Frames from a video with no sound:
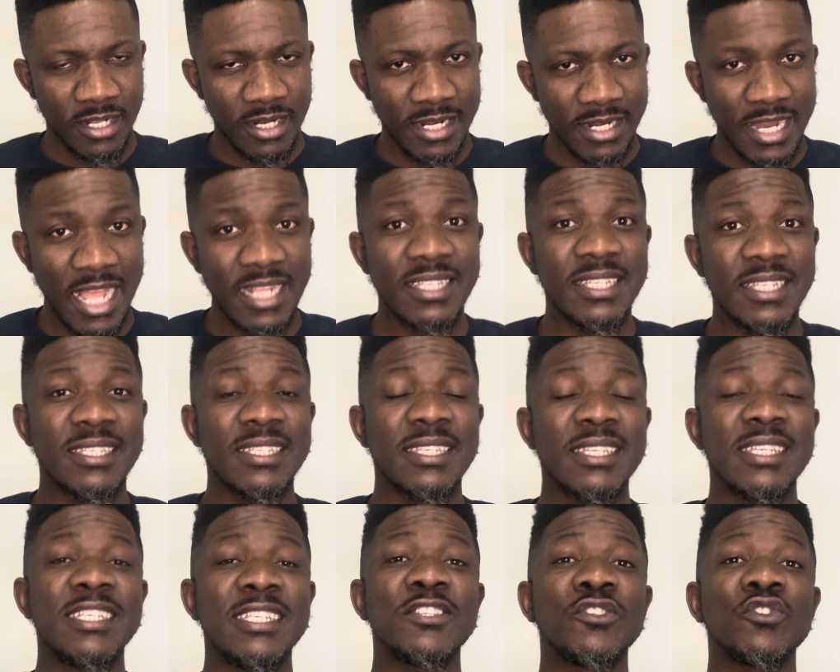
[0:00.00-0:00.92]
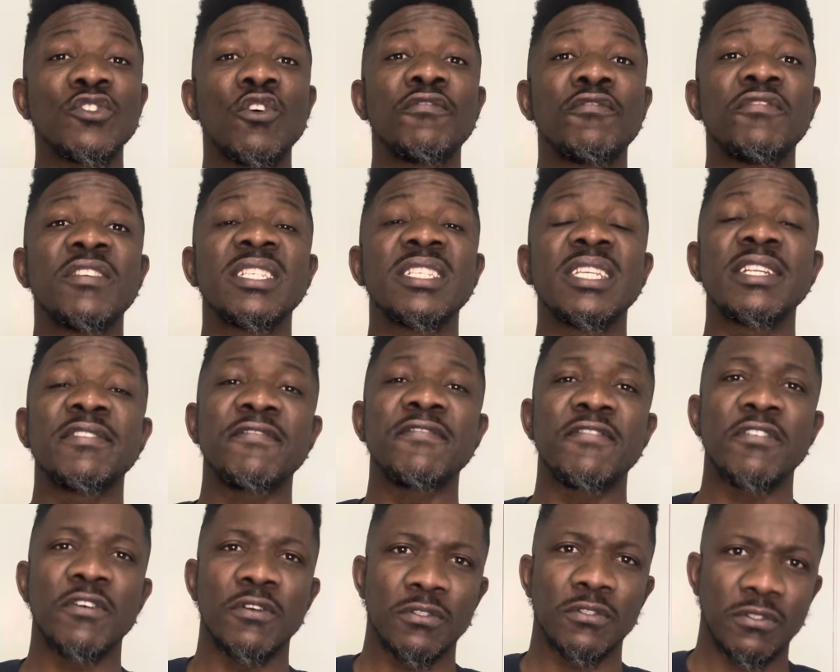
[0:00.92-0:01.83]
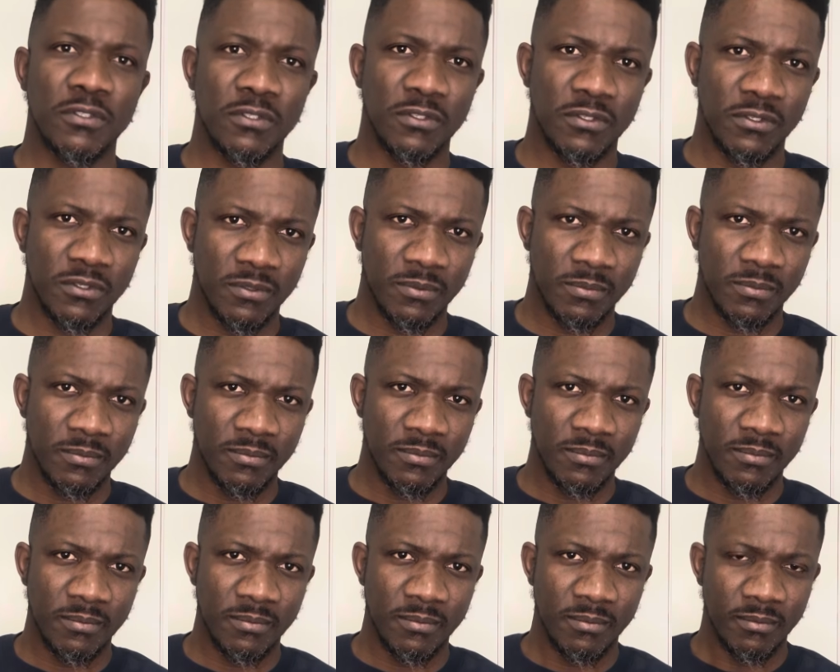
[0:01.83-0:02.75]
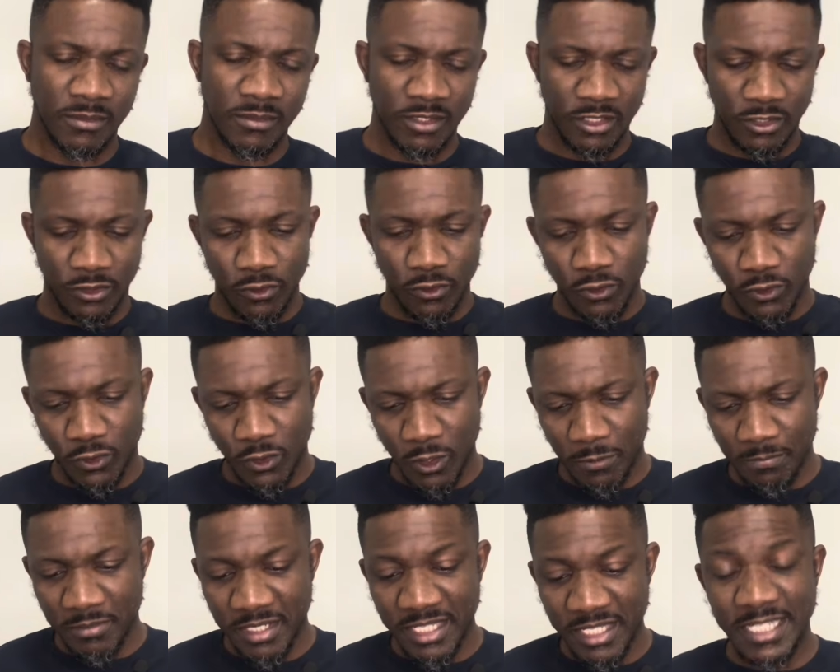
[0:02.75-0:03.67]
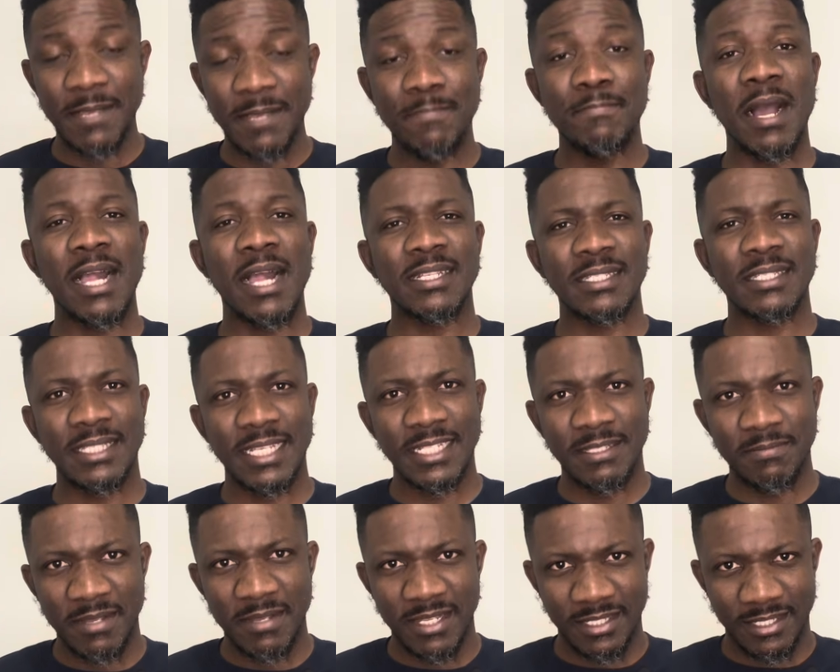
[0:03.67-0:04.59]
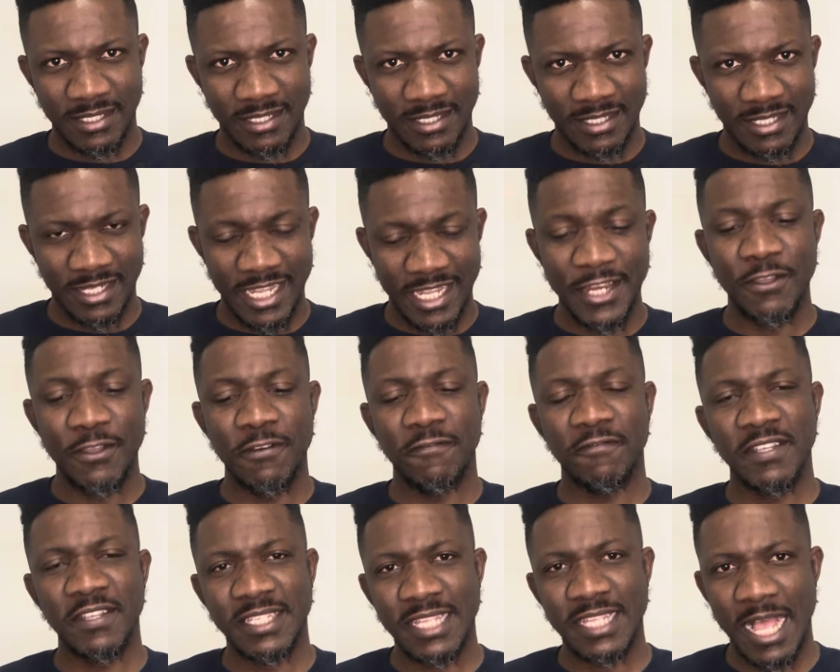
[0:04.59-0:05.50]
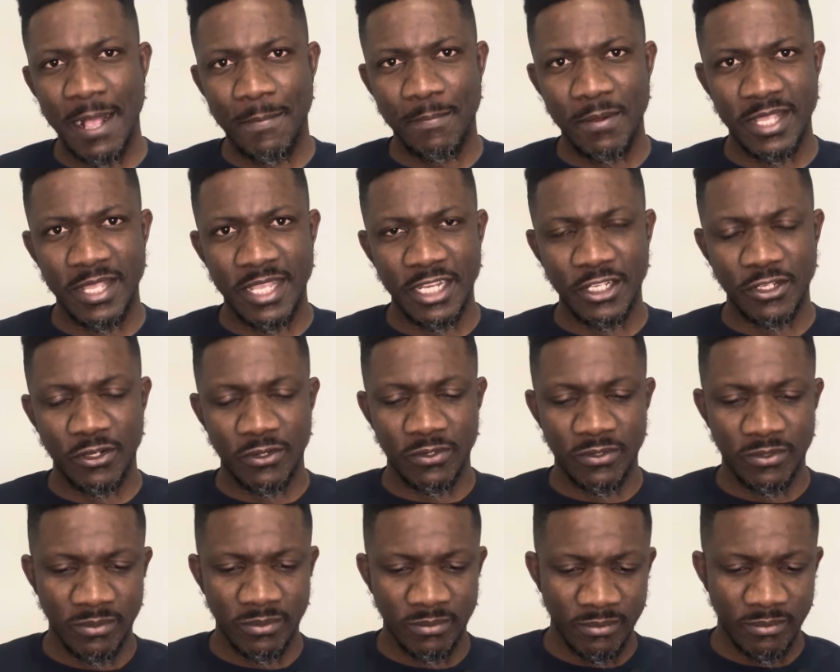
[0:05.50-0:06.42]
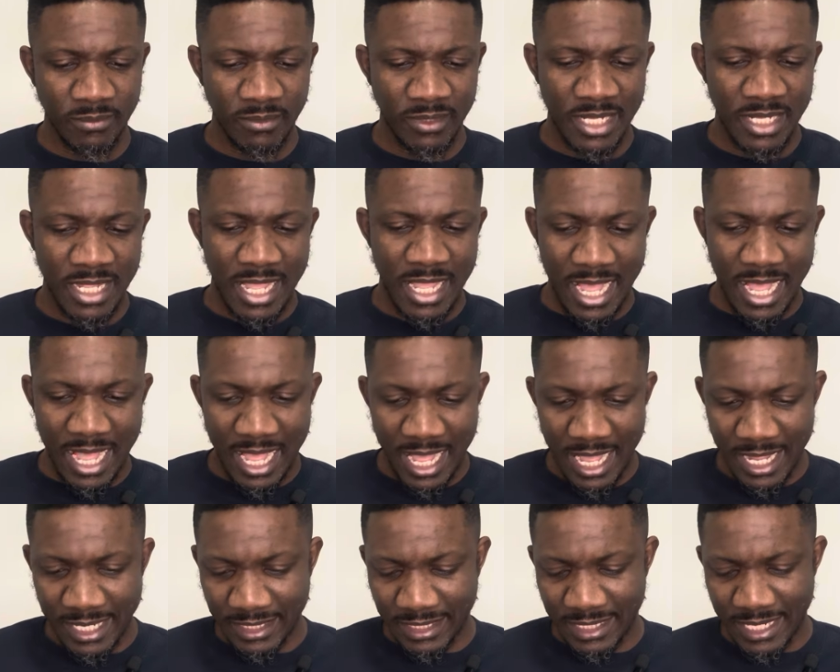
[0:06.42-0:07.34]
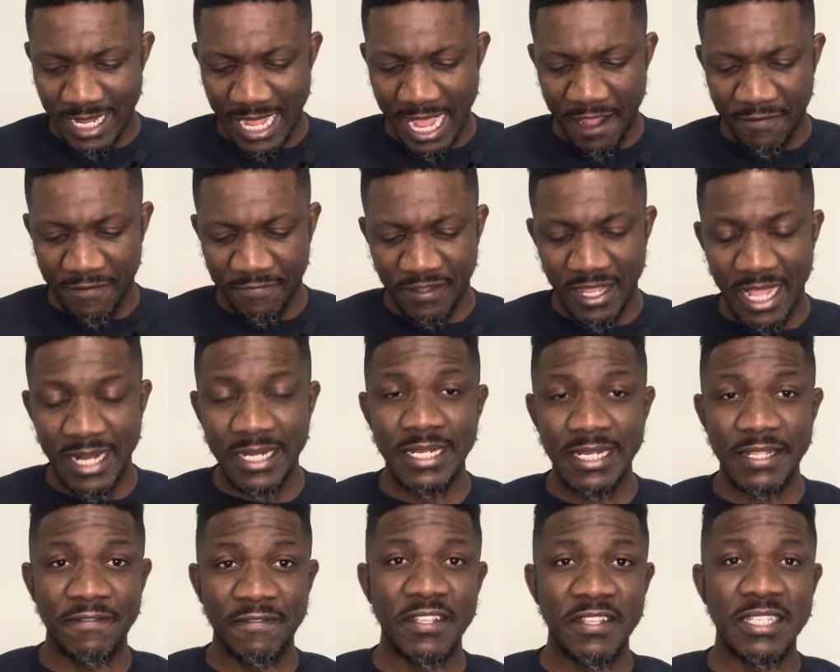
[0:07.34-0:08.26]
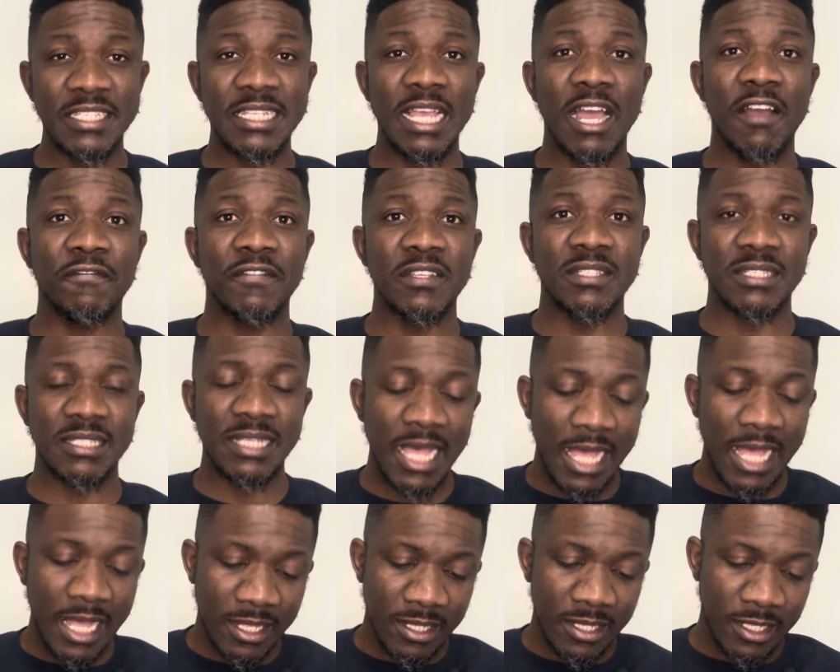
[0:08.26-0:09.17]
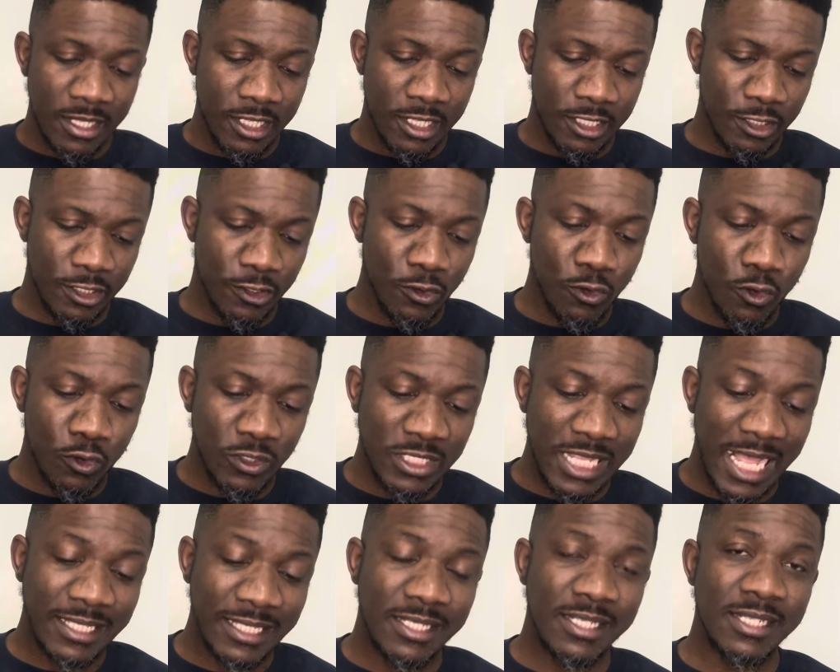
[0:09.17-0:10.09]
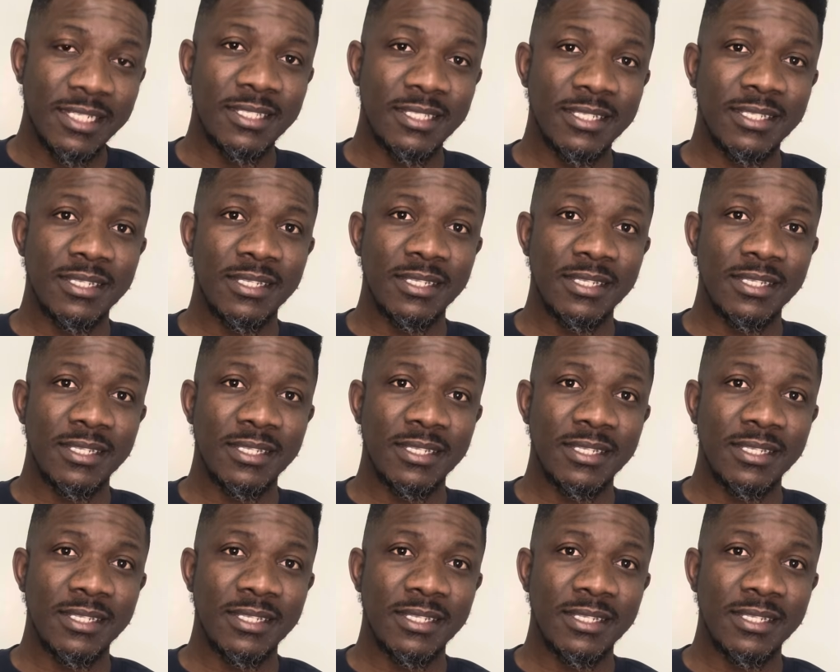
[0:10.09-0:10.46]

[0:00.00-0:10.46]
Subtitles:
That is insufficient funds. You submit a bank statement in your visa application, and after the visa officer looked at it,